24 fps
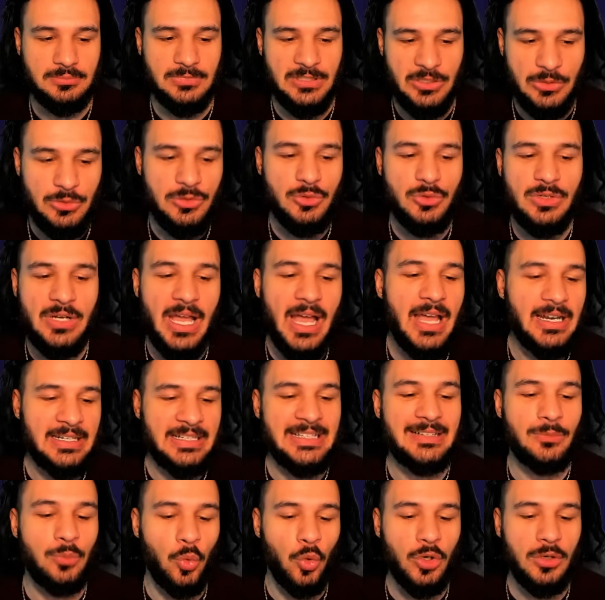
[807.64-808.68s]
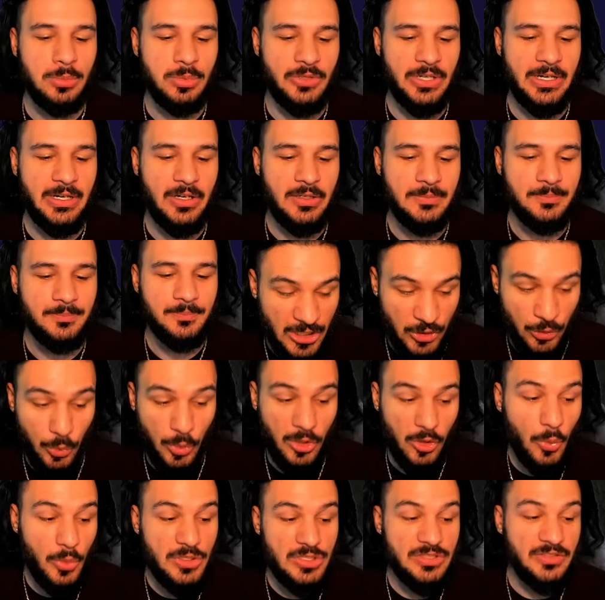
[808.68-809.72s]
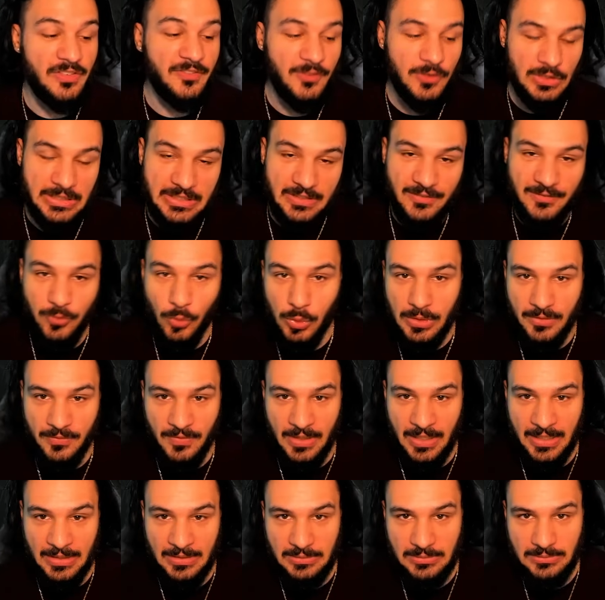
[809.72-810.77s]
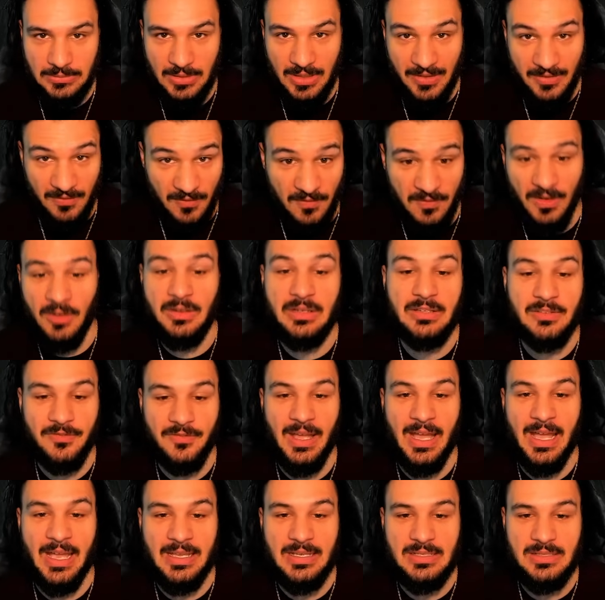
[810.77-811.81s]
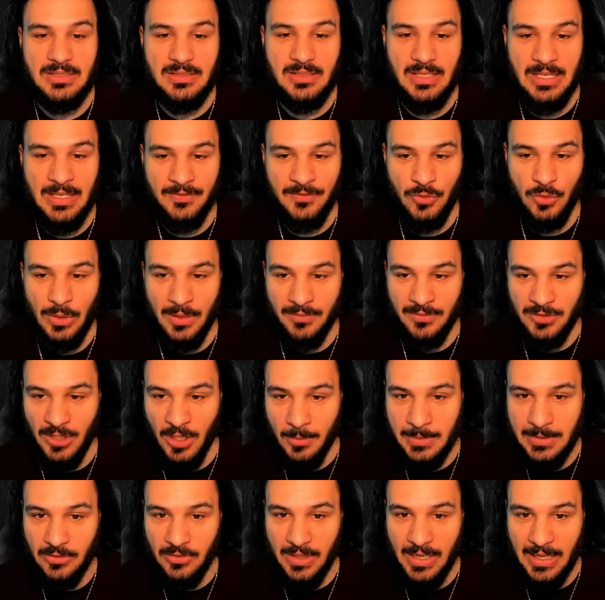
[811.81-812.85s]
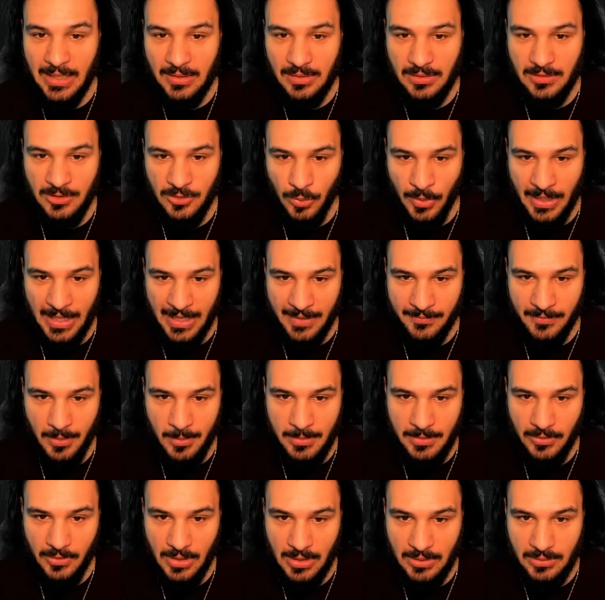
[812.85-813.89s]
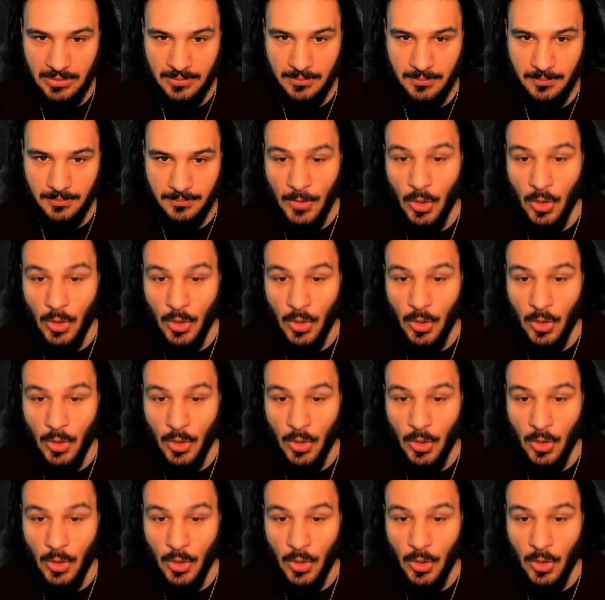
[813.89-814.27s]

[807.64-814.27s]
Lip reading: You do not need Warbringer. You are going to fully fortify very fast if you have Numbing Wrath. Do I have Numbing Wrath?